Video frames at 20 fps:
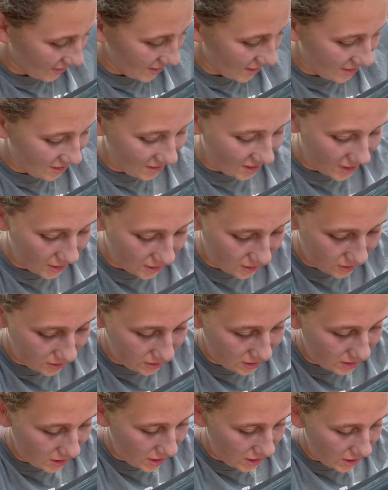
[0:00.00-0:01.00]
So
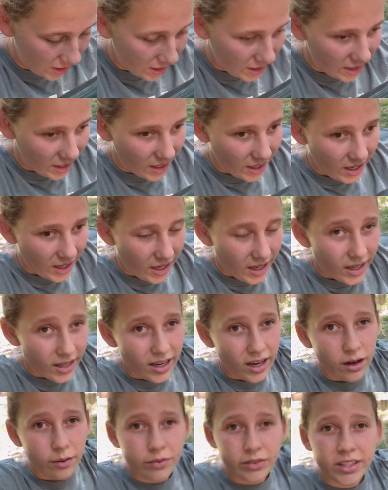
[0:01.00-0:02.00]

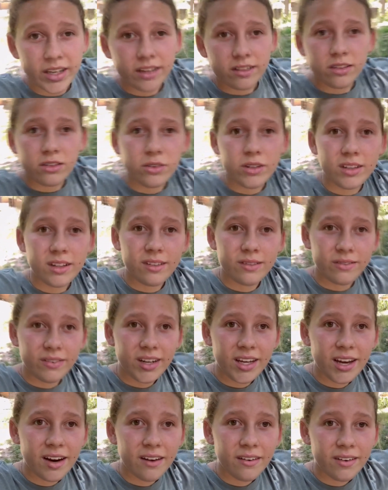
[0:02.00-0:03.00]
yeah, hopefully you guys enjoyed this
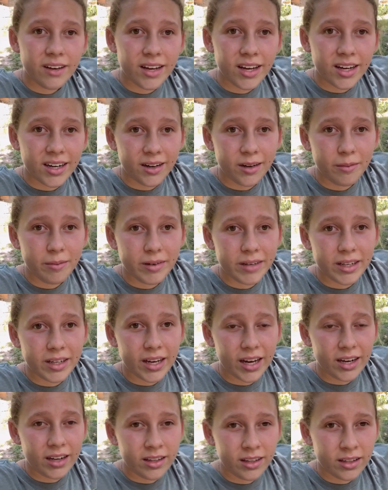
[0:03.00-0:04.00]
video, and I hope it
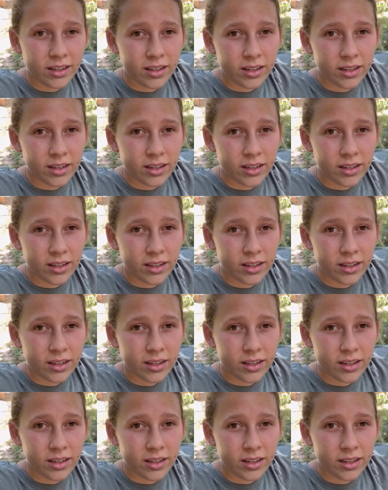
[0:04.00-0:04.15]
kind of